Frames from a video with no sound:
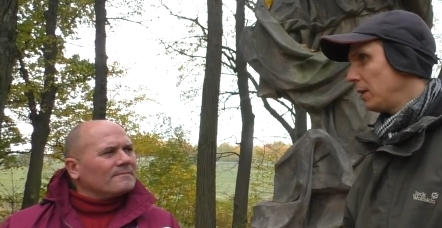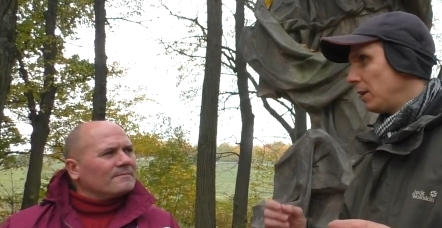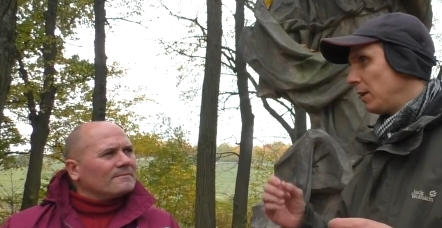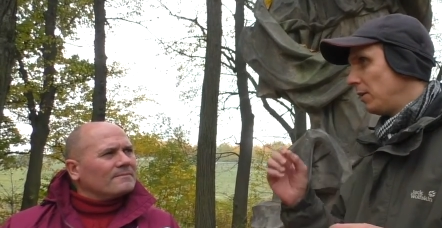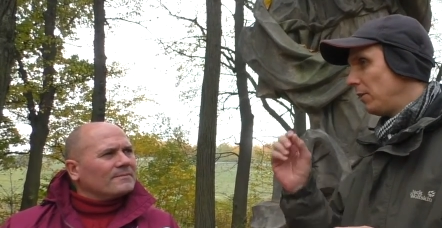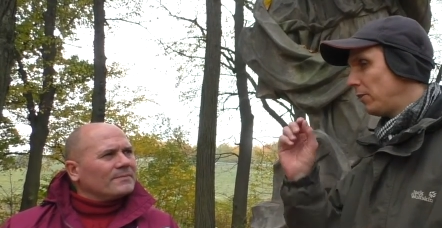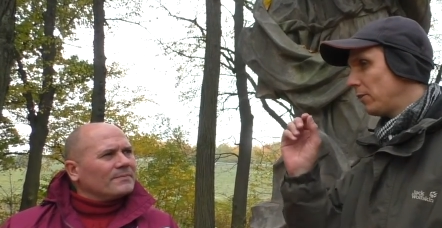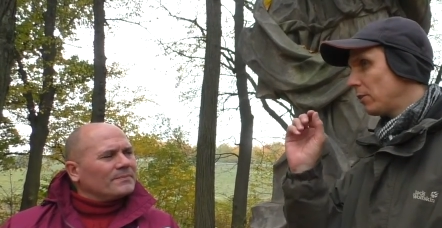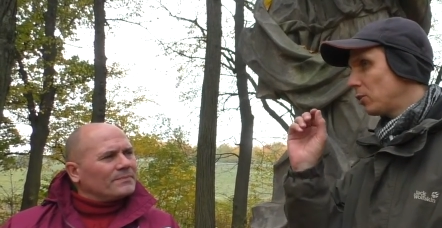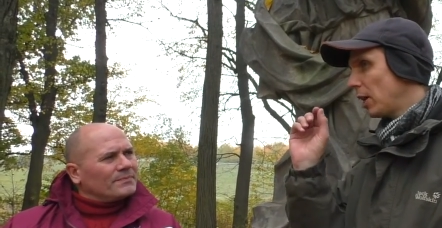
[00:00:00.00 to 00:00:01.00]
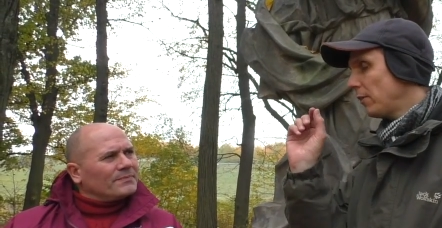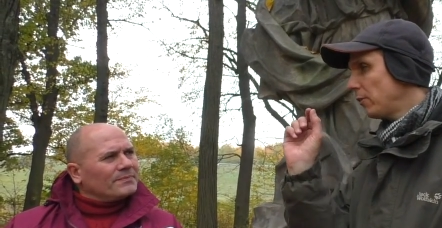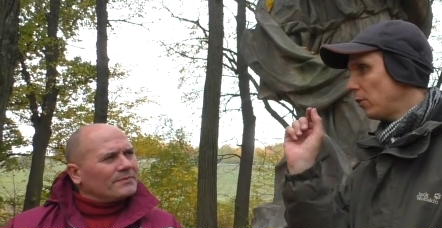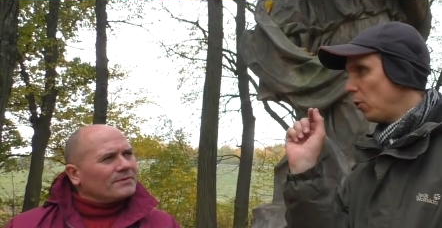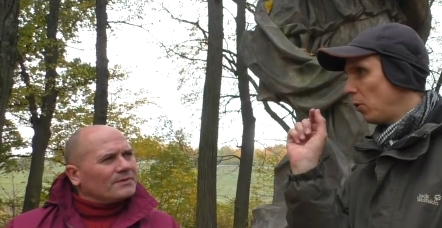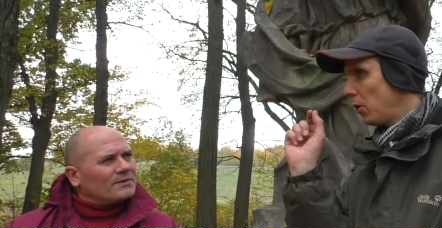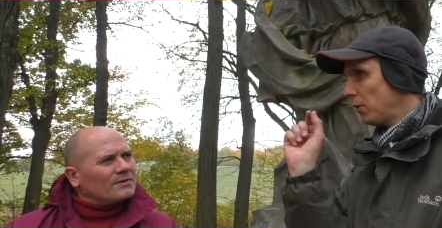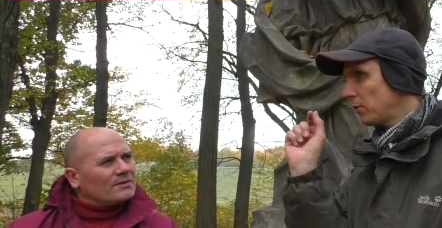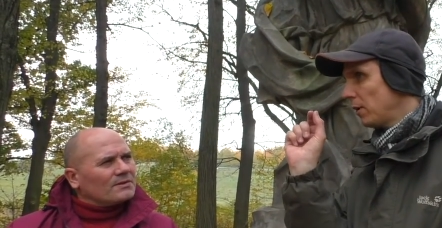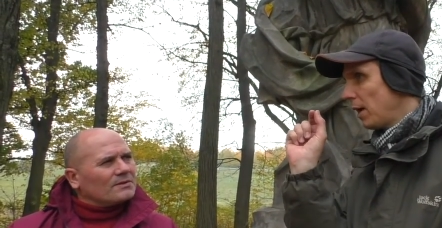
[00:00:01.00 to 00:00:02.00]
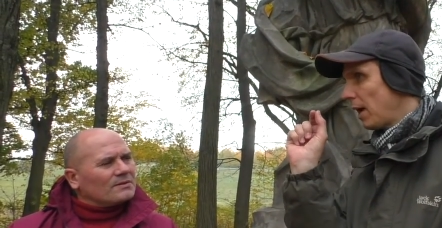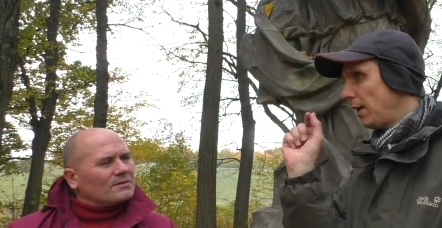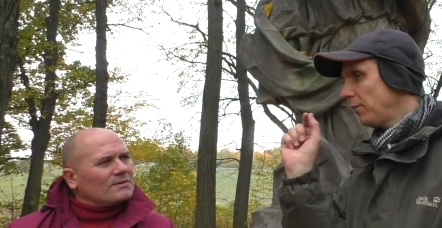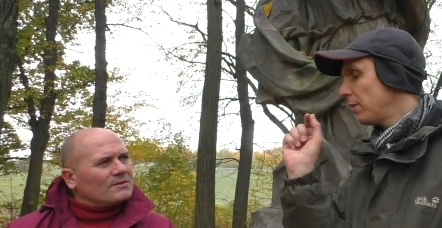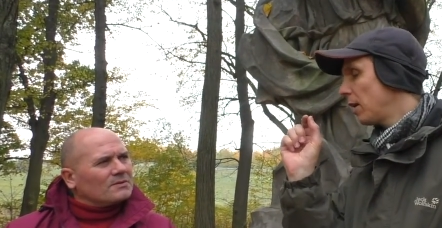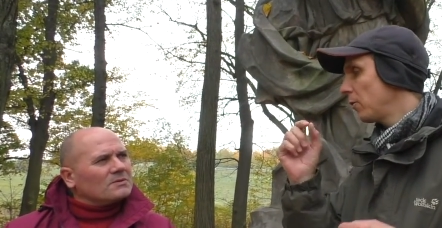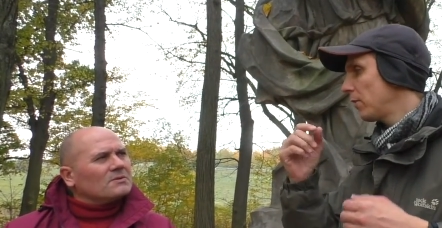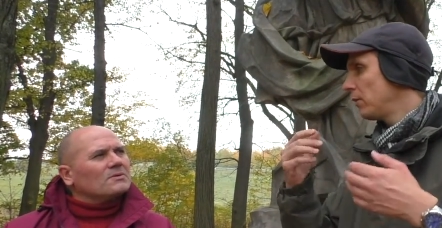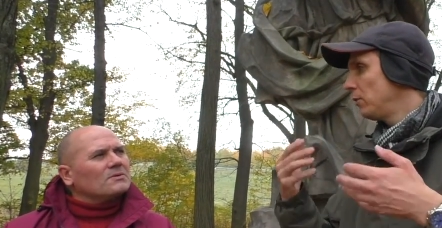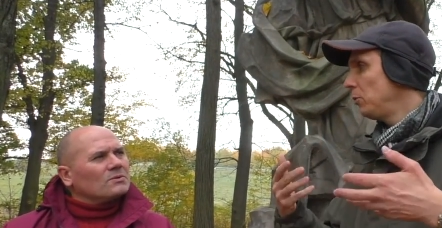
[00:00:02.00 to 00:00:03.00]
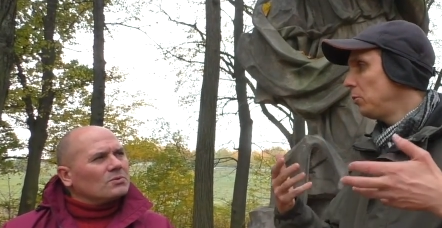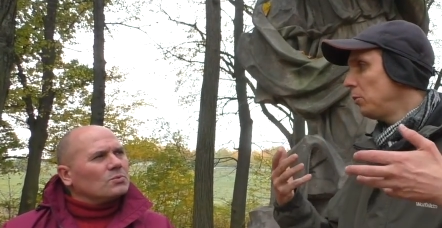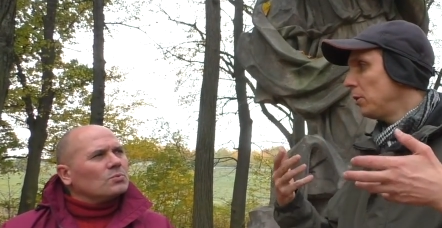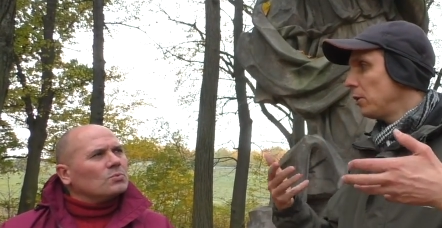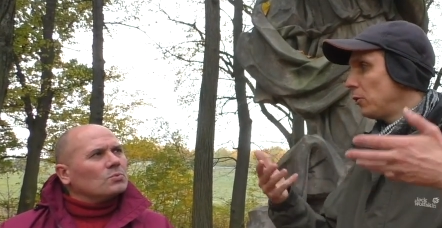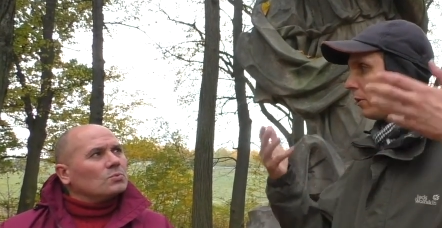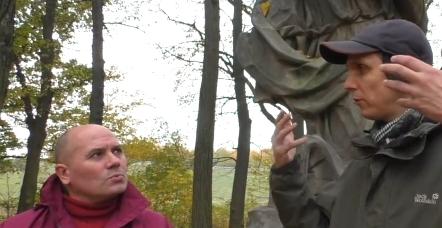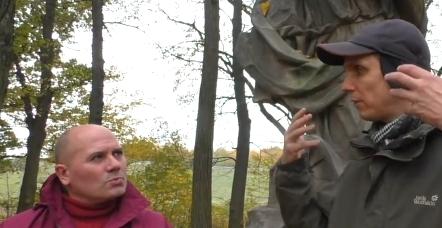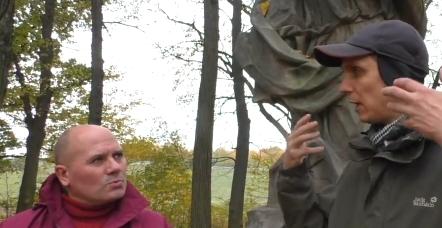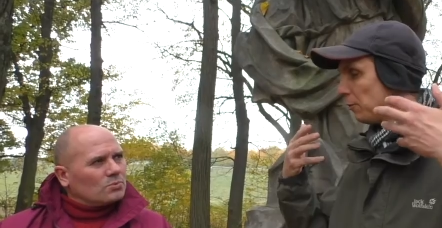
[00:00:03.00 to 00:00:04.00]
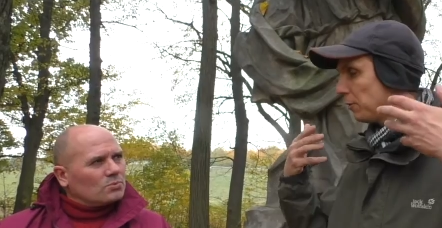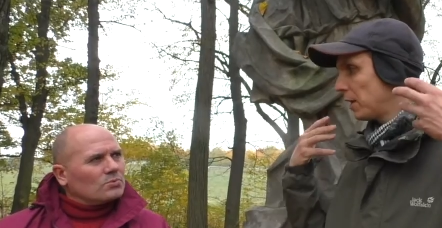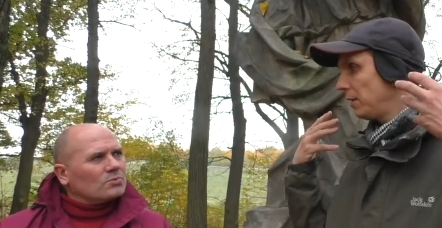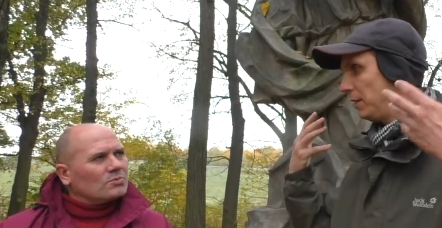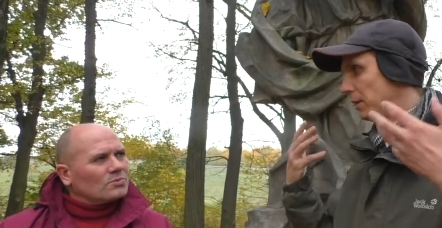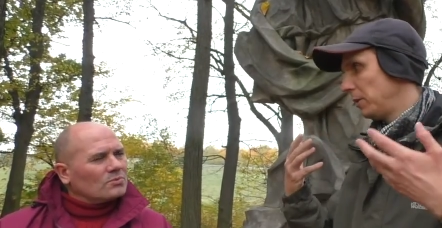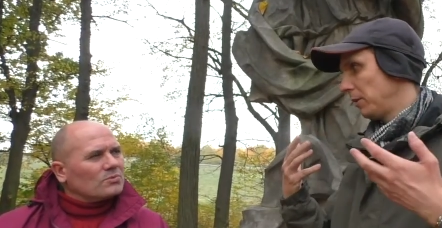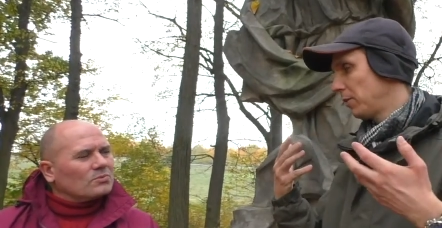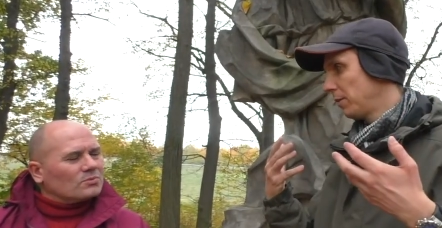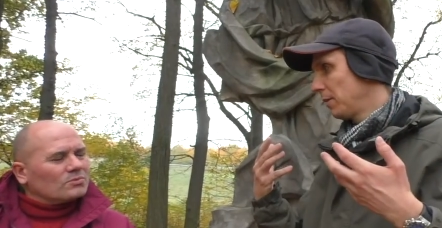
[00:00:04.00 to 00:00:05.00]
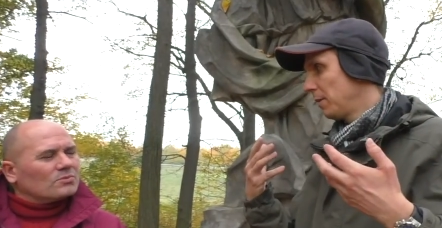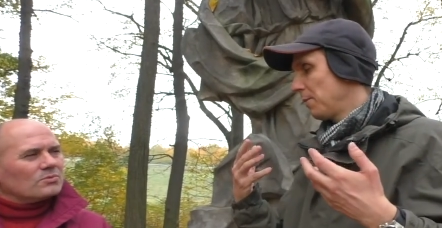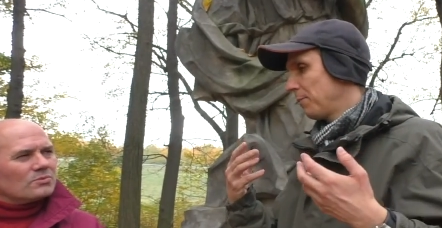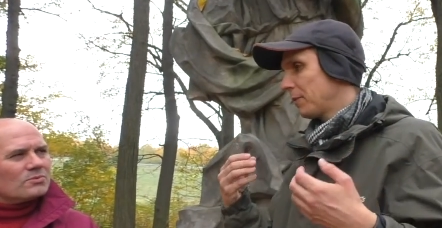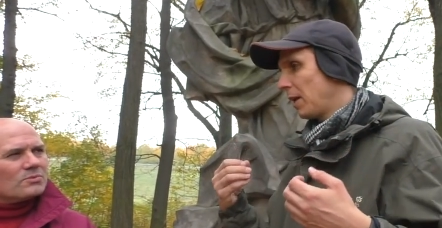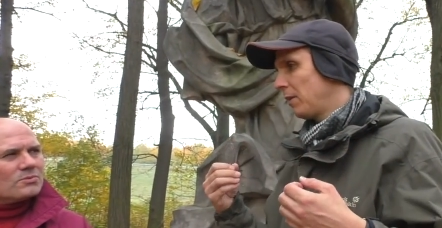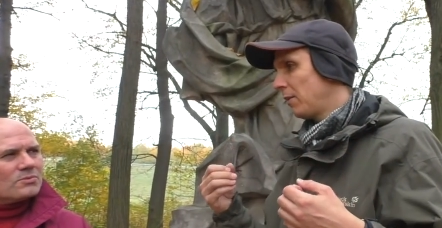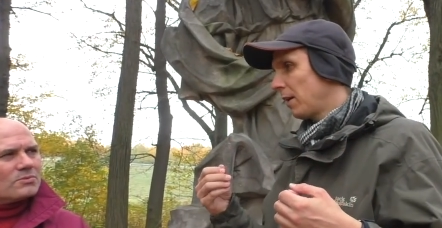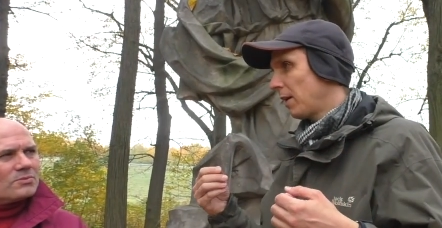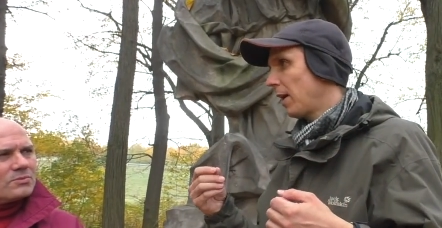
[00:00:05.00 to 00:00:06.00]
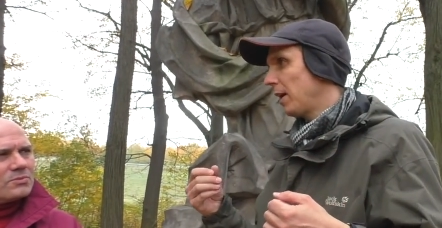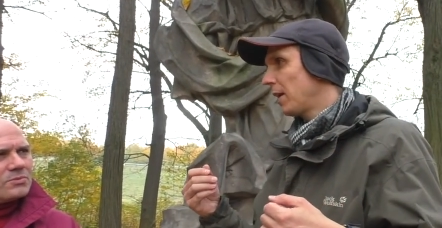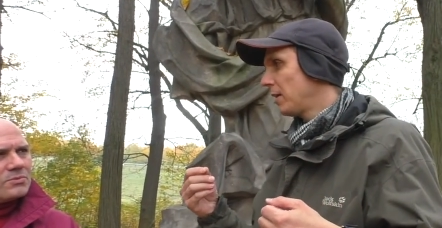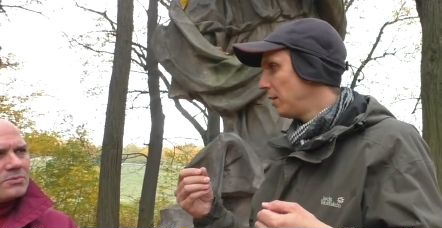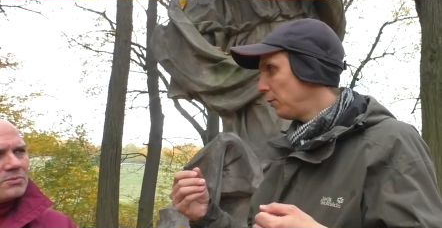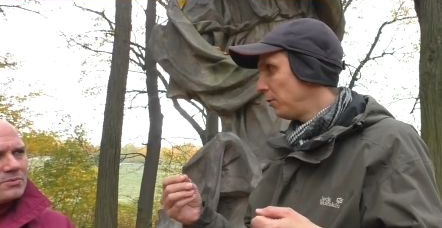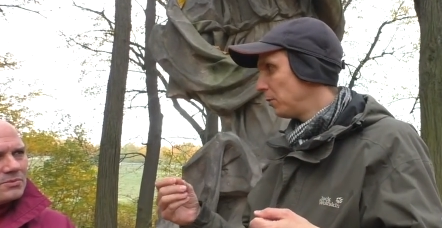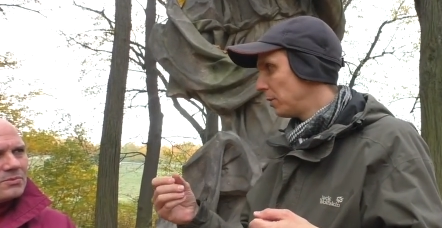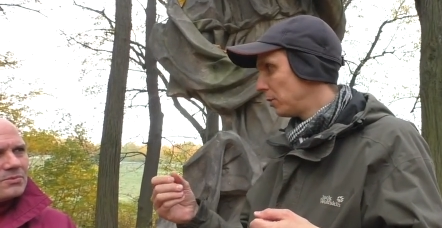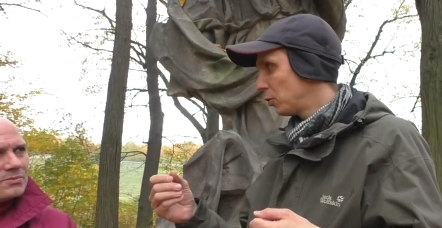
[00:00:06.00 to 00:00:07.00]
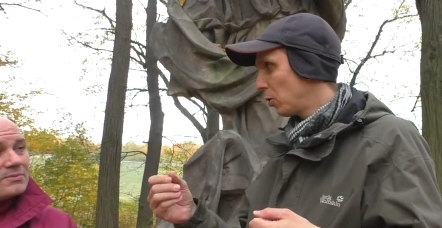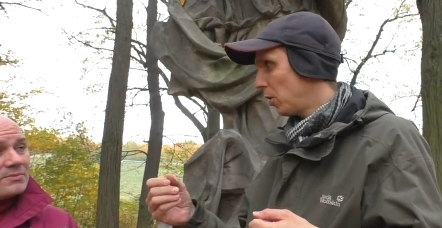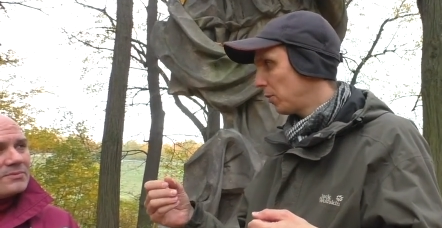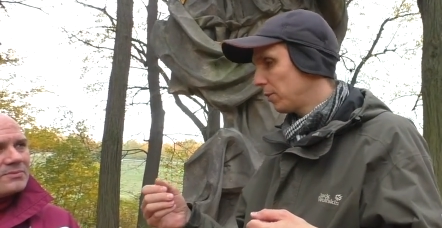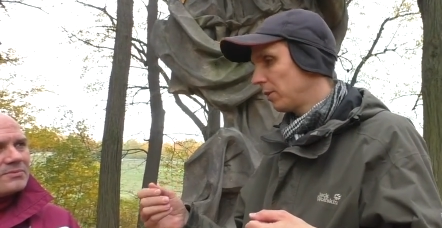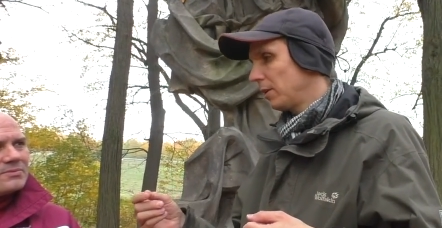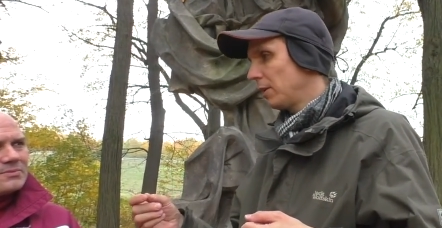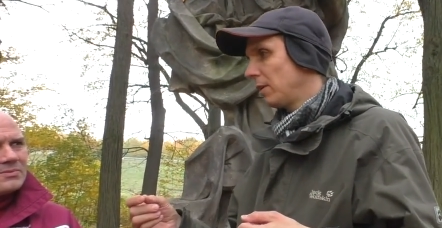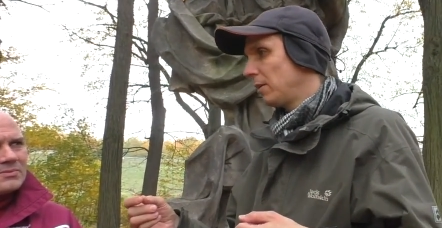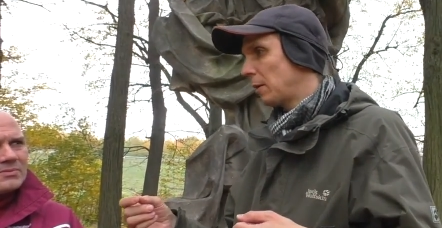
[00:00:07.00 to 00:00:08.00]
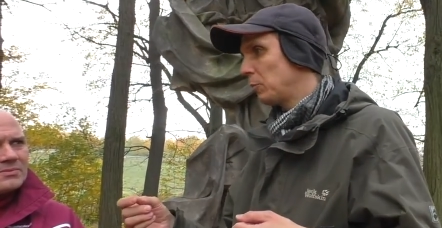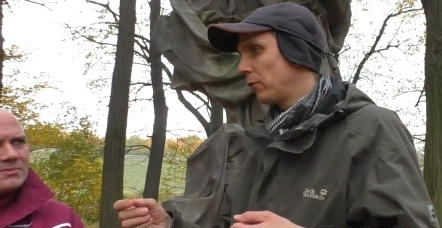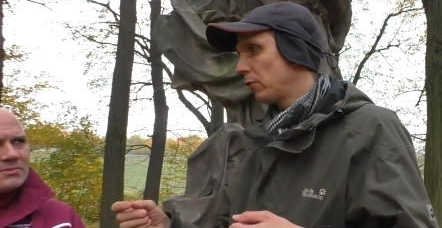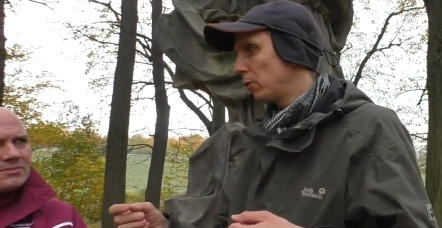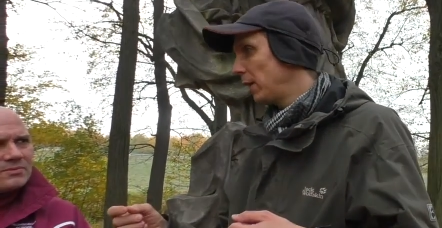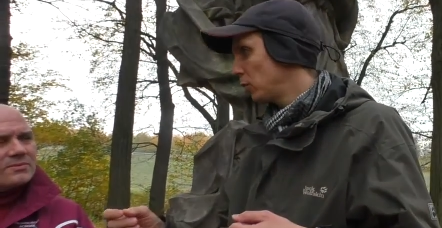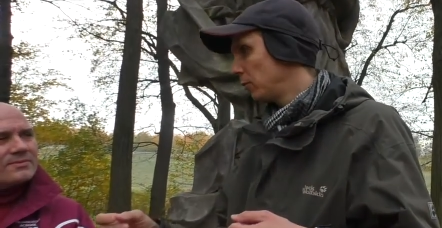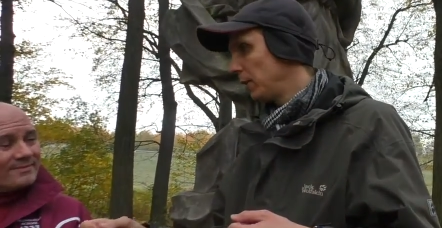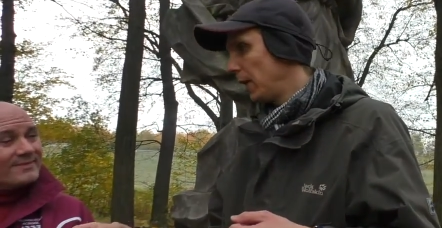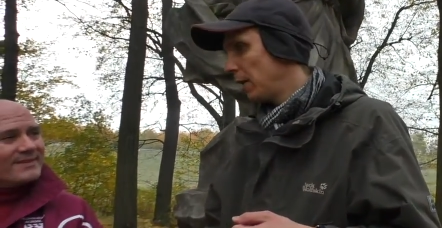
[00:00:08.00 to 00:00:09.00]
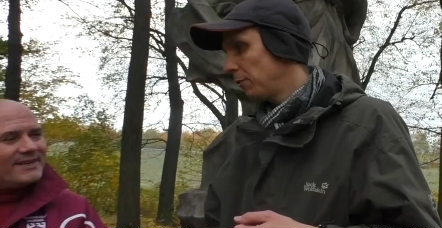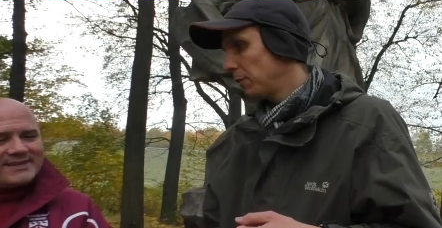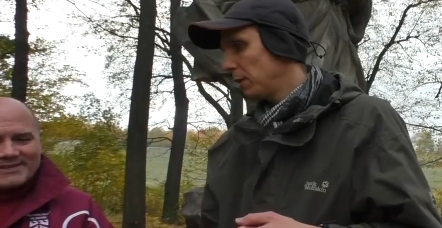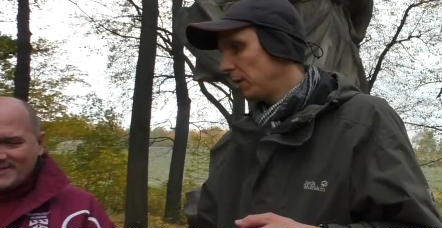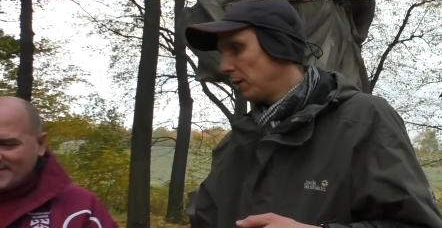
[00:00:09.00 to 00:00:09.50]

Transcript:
Speaker 1: It is just heard as loud that you yourself can hear it. And I can give you a short demonstration. We have yes.